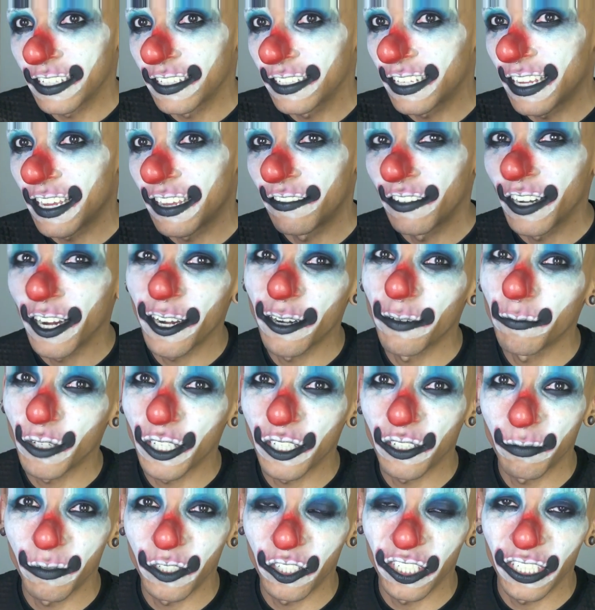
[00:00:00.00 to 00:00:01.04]
Since I have an
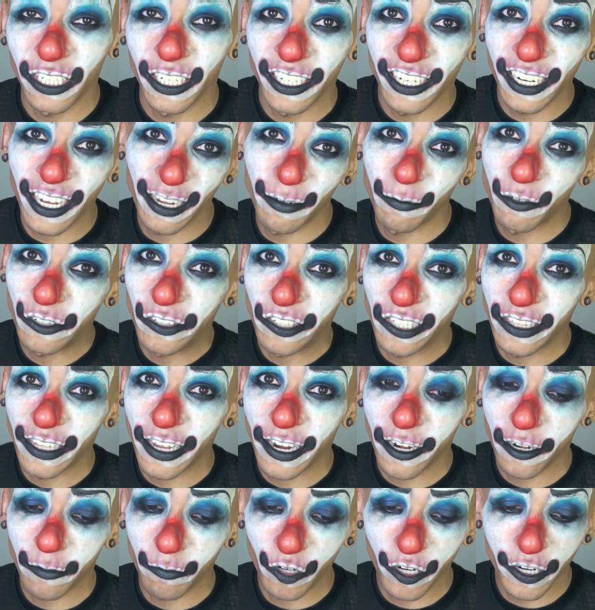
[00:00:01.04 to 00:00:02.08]
airbrush machine, I'm using
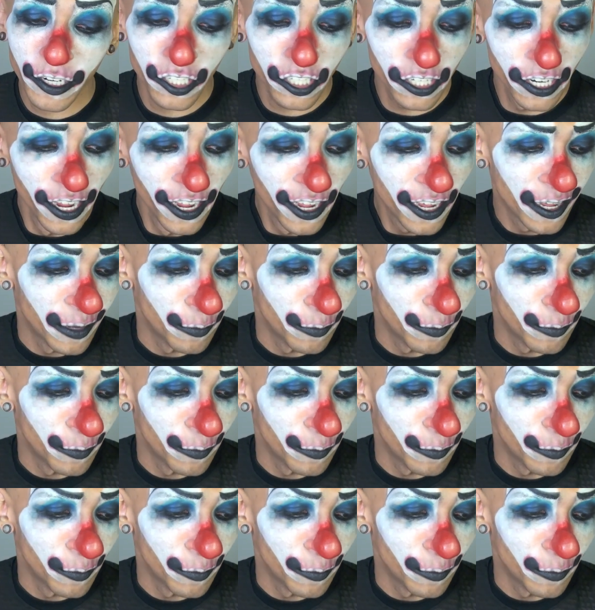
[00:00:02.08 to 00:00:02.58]
the airbrush,